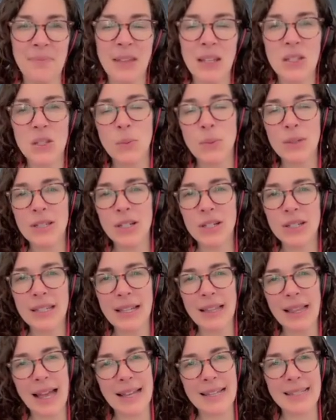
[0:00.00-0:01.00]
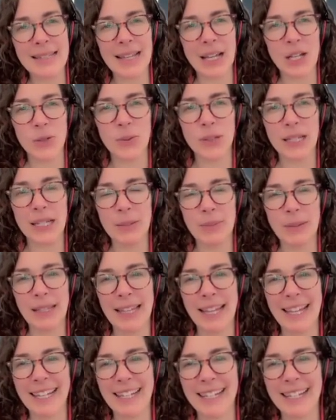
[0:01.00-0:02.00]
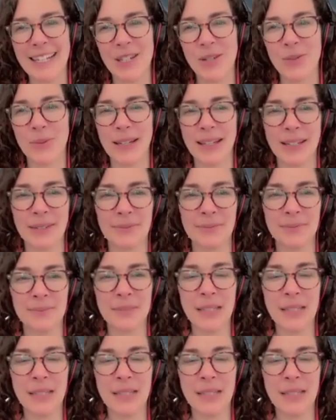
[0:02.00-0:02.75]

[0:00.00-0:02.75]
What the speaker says: So what's our class schedule going to be like each week?